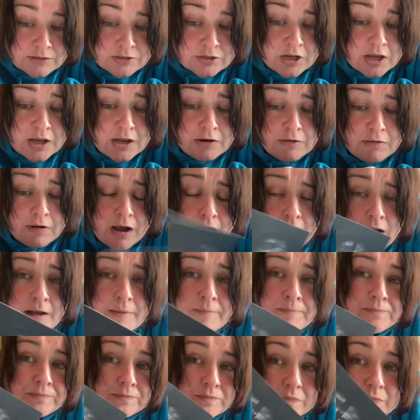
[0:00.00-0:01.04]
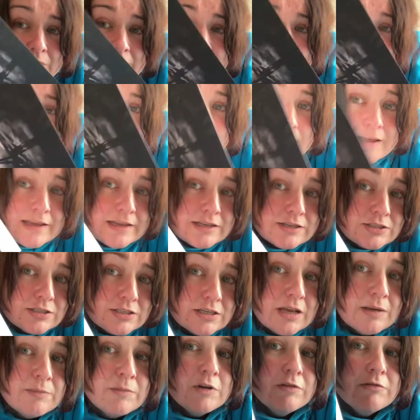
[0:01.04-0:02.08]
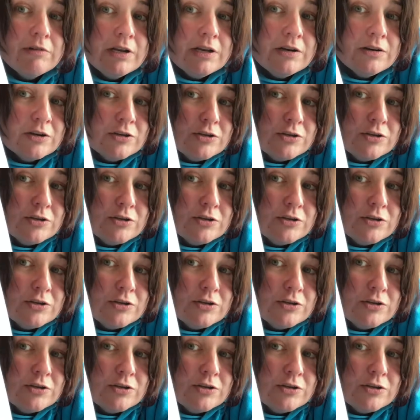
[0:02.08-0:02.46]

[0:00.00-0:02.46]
So yeah, it's a really nice